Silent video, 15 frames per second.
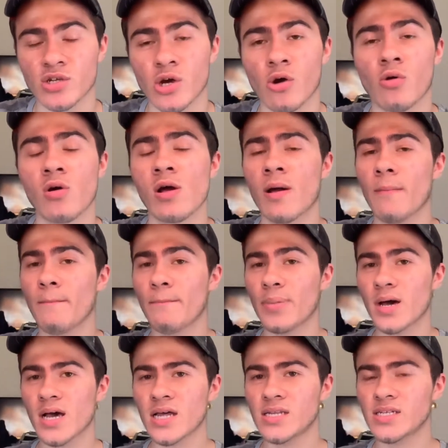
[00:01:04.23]
know.
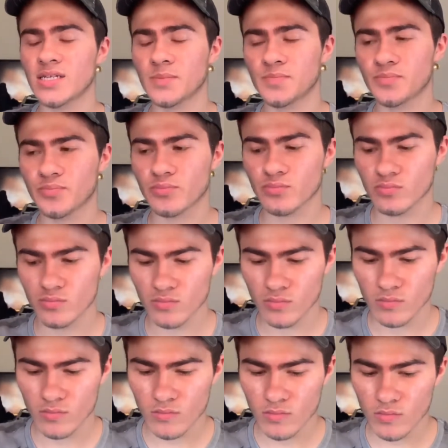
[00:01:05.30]
But
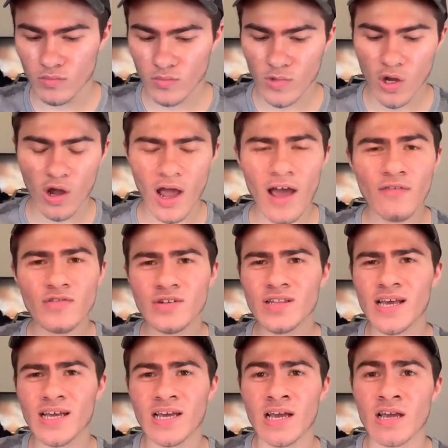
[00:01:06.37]
after
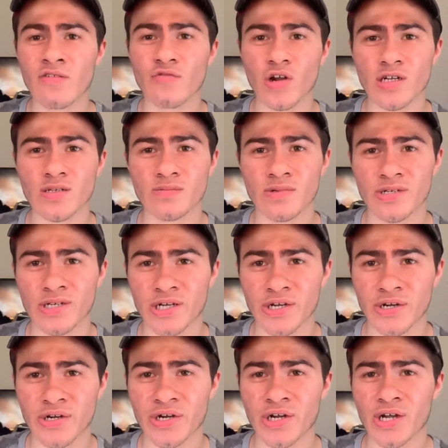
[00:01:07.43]
like freshman
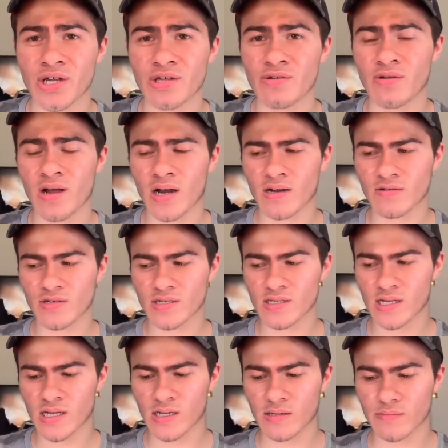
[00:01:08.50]
year, you kind of just
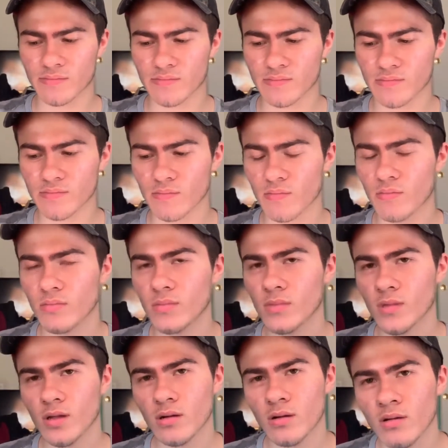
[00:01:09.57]
like,
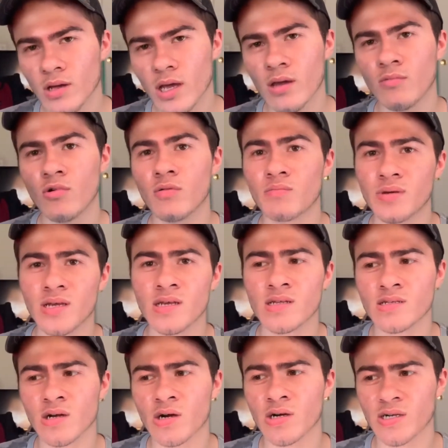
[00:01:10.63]
okay, well
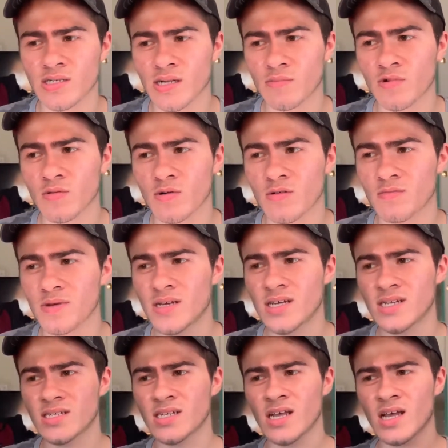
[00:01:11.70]
B's are acceptable
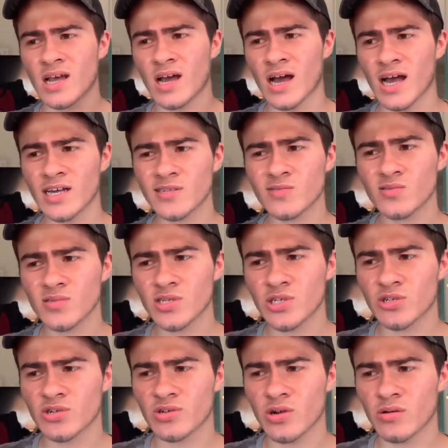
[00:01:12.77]
because high school
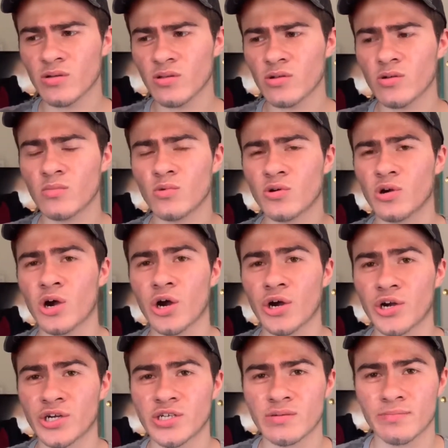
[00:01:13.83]
teachers are a little more
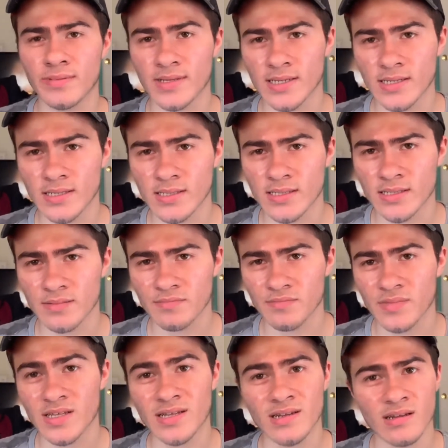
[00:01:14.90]
hard to please
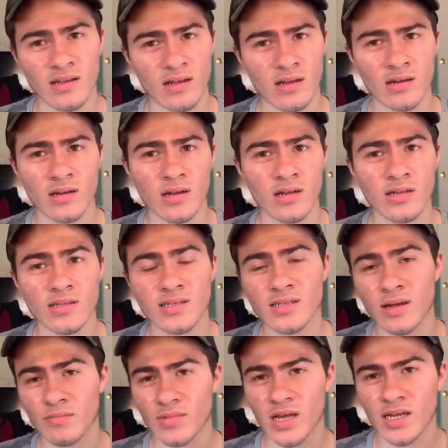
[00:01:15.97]
in, in uh,
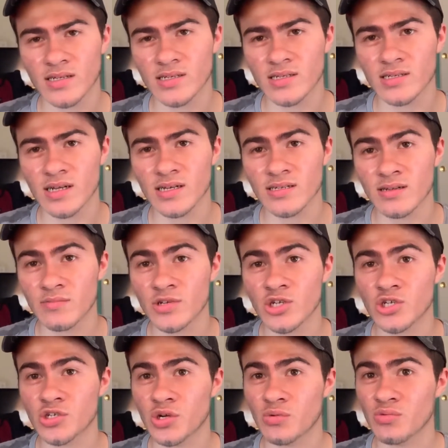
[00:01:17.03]
some cases. Like some
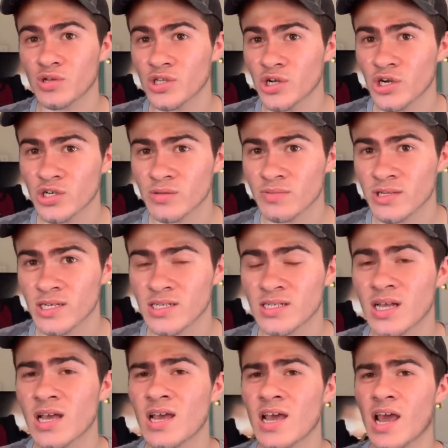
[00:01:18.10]
teachers are really hard to please
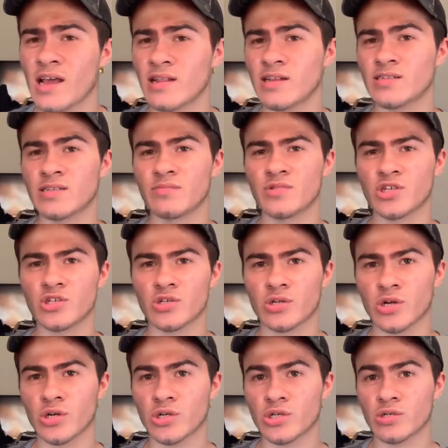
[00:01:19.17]
and then some teachers
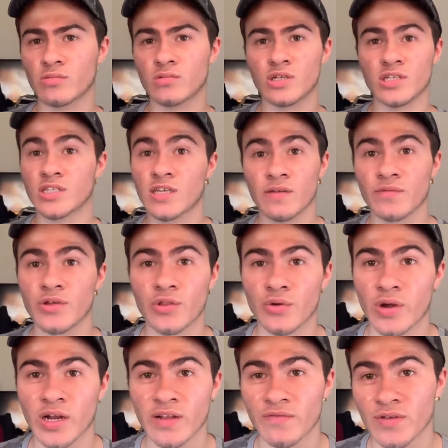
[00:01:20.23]
are just give you the
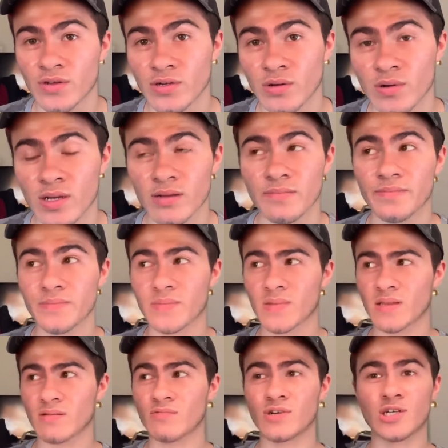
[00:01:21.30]
grade if you do it,
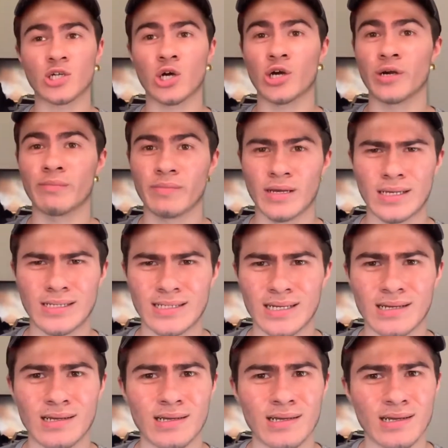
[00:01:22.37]
which are
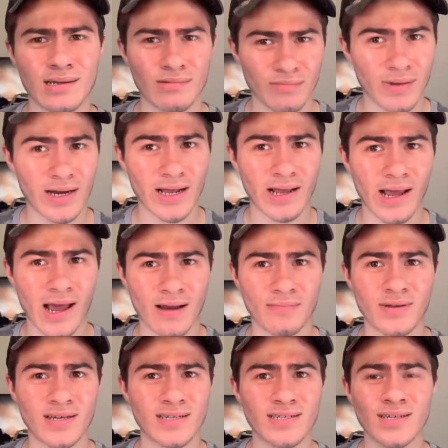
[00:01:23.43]
amazing, might I add,
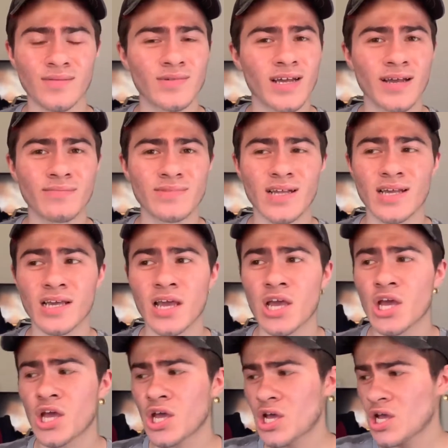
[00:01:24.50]
because sometimes like
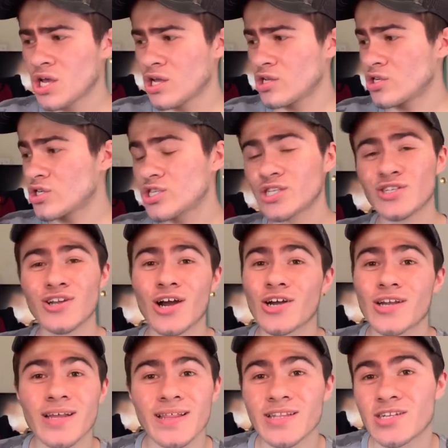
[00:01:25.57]
you're just not
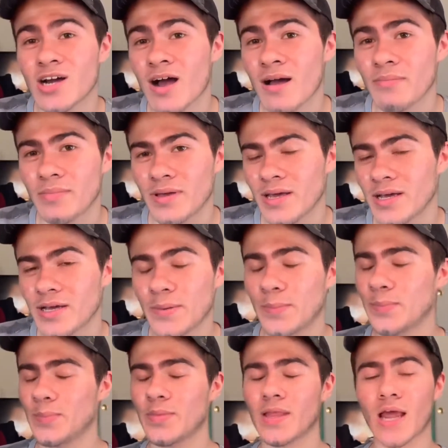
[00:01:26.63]
good at the topic.
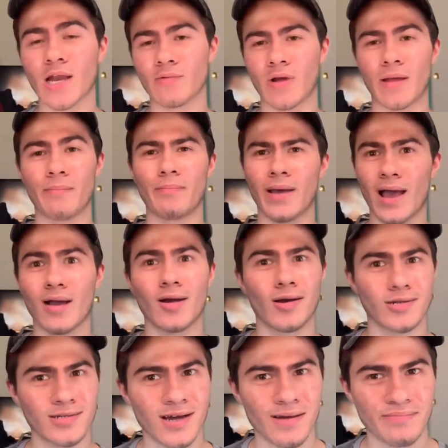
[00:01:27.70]
Anyway, back
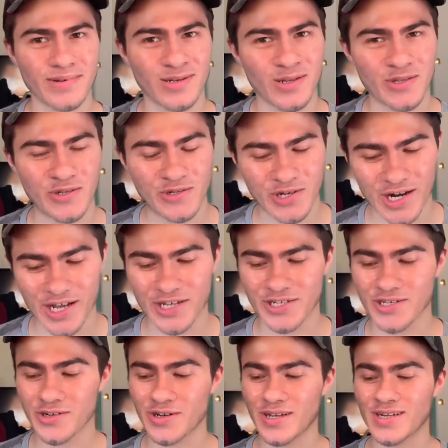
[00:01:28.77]
on topic to the straight A
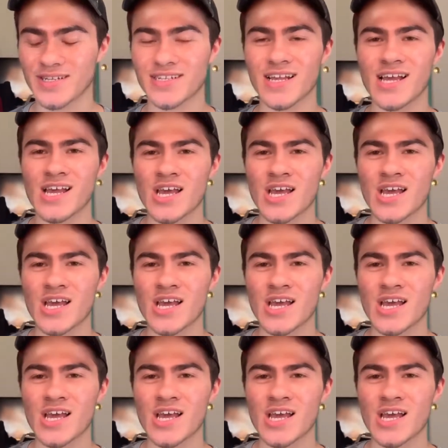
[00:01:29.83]
students.